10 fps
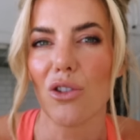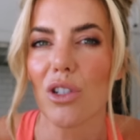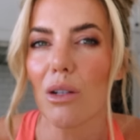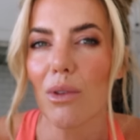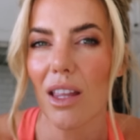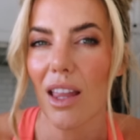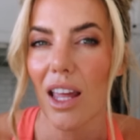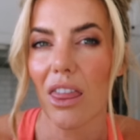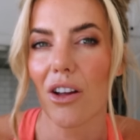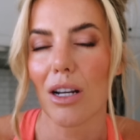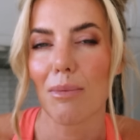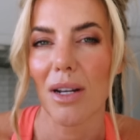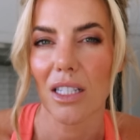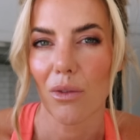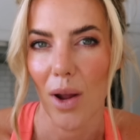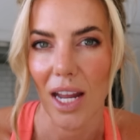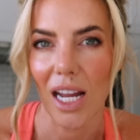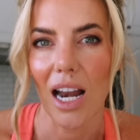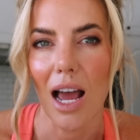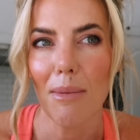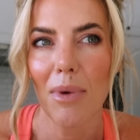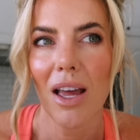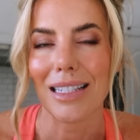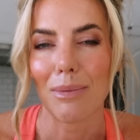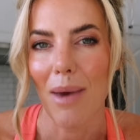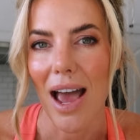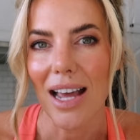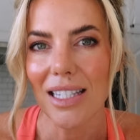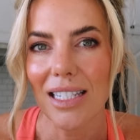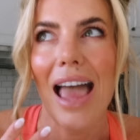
usually within like thirty minutes of waking up is best.